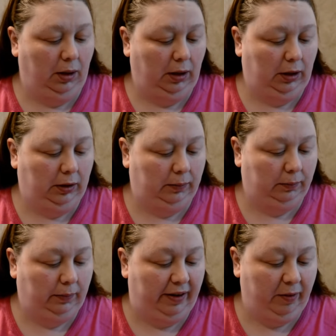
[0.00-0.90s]

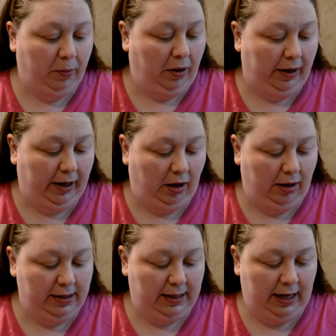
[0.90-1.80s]
Um, every product I
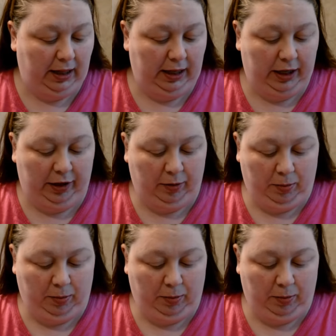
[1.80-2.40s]
got is an LA Color